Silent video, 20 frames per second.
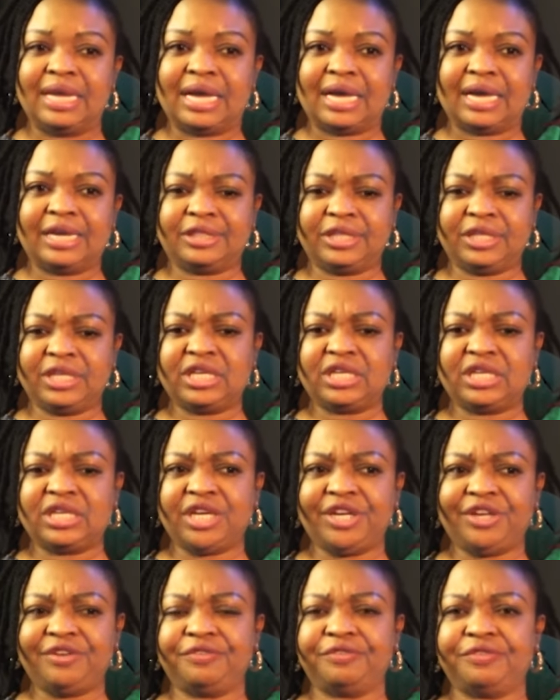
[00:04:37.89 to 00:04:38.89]
I think it
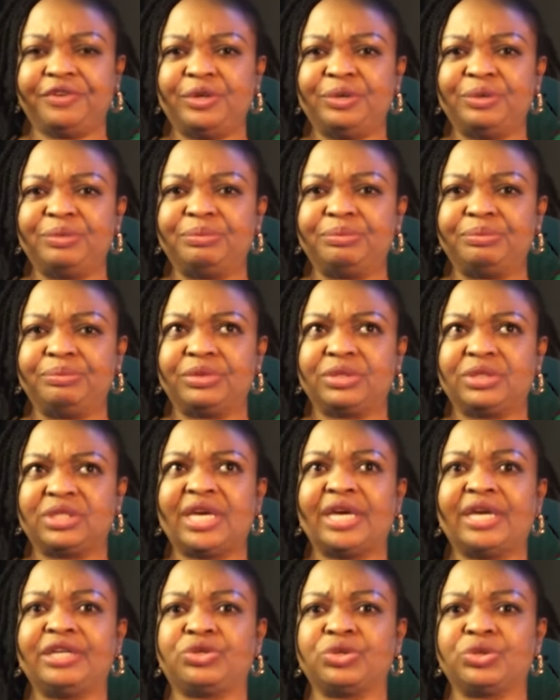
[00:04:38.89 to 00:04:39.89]
gave um,
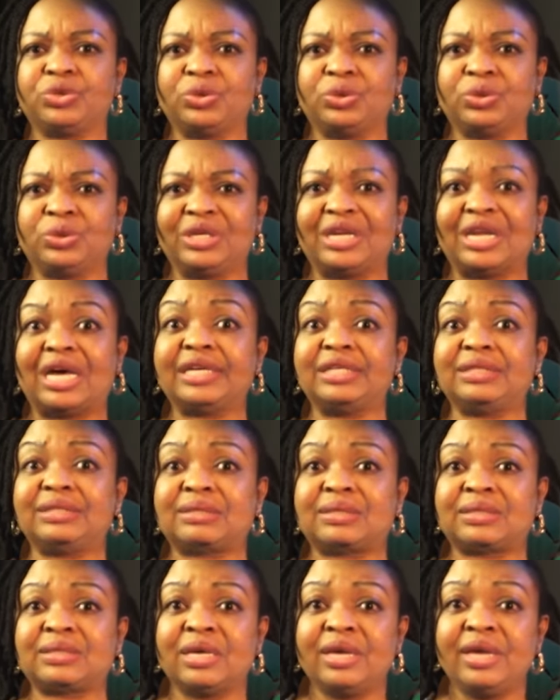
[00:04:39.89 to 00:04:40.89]
the
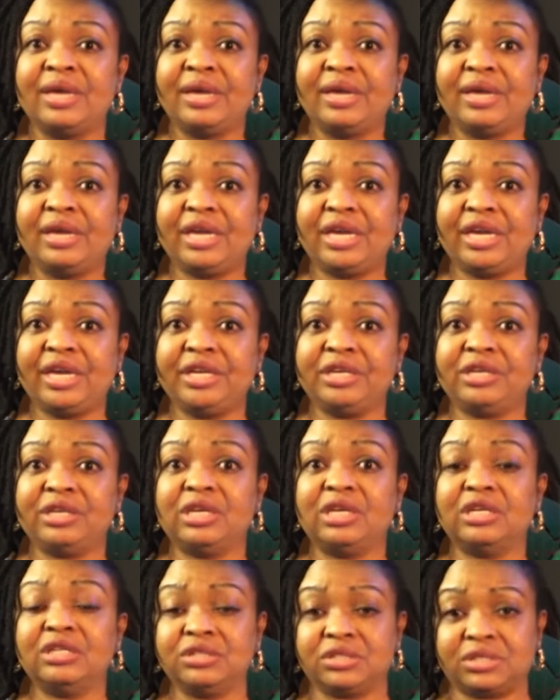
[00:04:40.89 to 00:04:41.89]
Edolites in
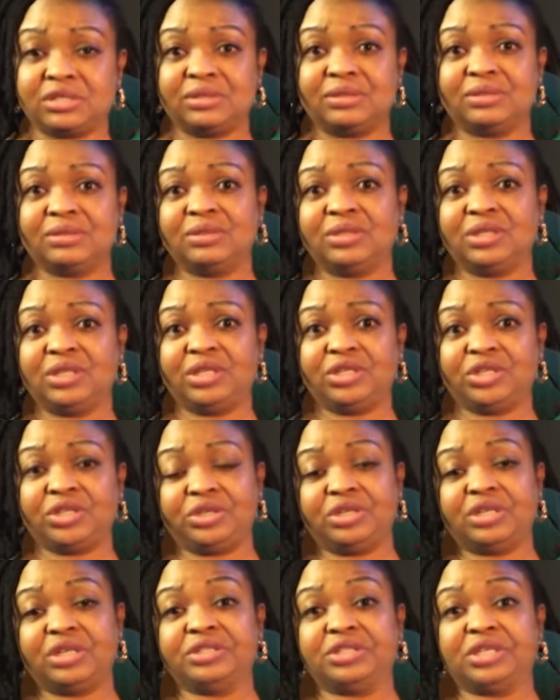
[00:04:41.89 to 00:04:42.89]
London, in the
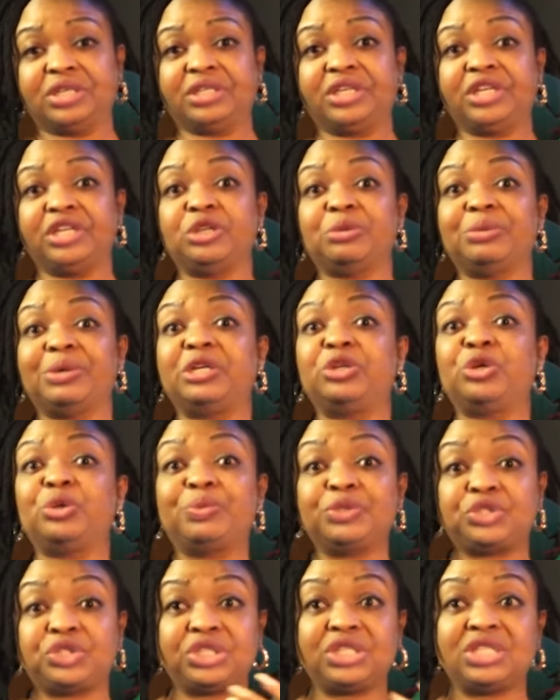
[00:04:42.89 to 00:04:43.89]
United Kingdom, an
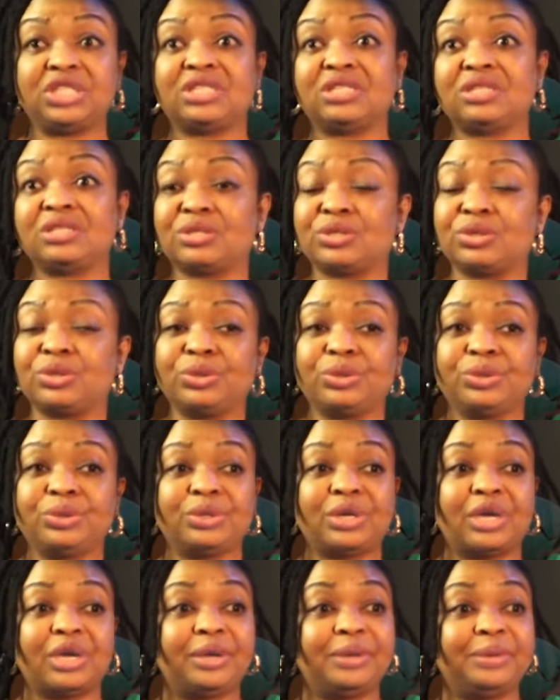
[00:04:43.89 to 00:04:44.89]
opportunity to
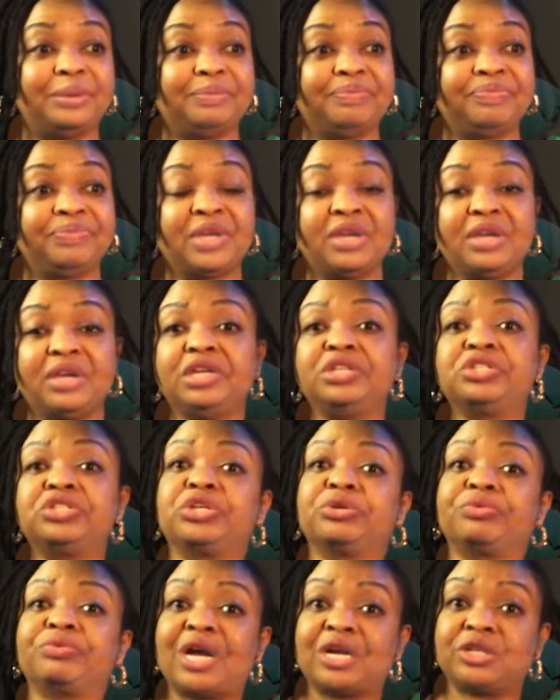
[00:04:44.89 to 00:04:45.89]
um,
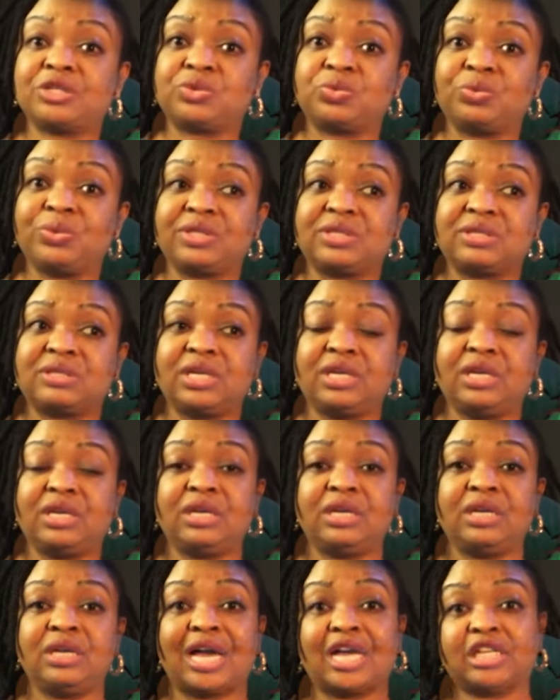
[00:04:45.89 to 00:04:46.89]
interact with
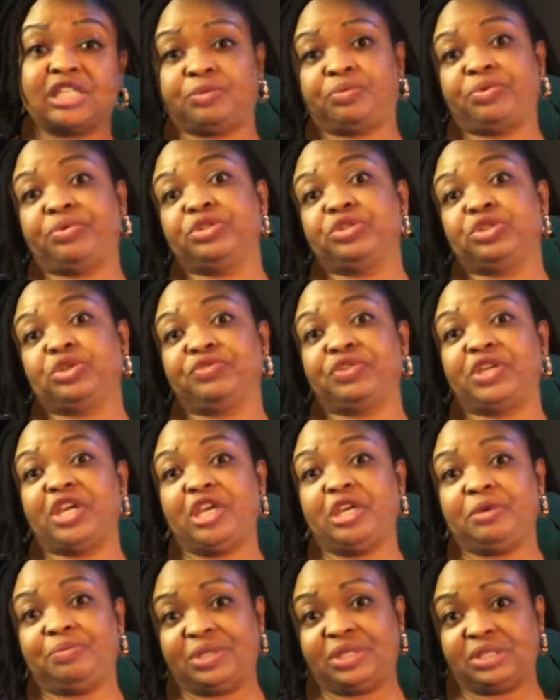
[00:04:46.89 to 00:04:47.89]
the aspirant of the
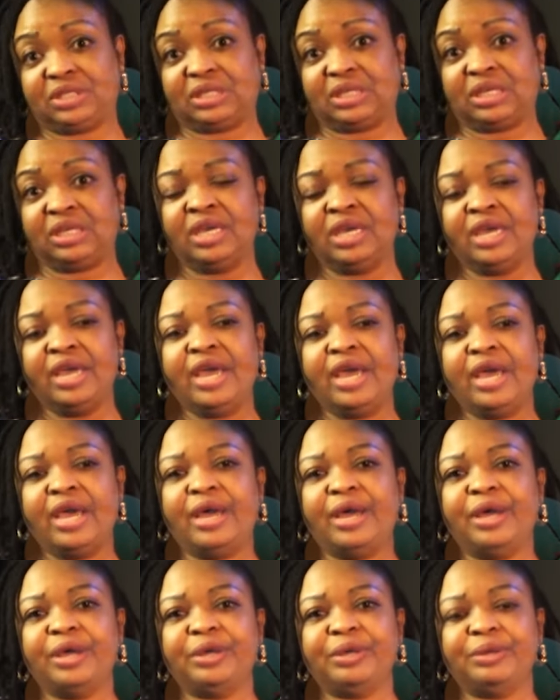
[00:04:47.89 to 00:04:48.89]
APC,
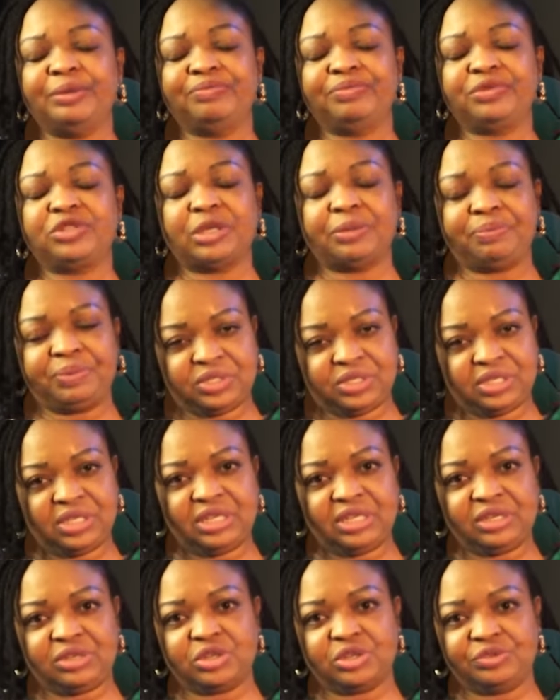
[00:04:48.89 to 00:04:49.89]
um,
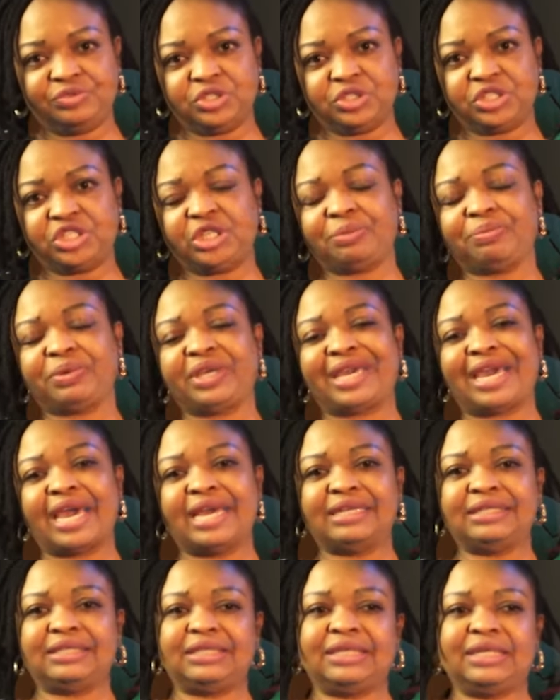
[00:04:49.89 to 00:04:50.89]
deputy governorship
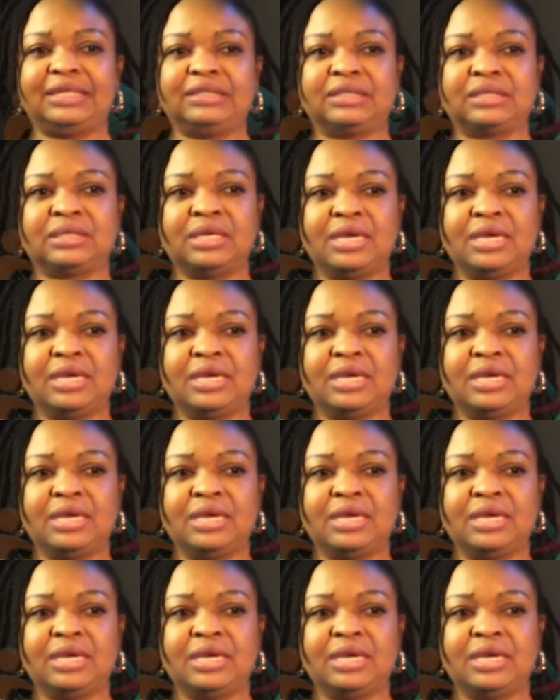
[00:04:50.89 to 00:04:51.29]
candidate.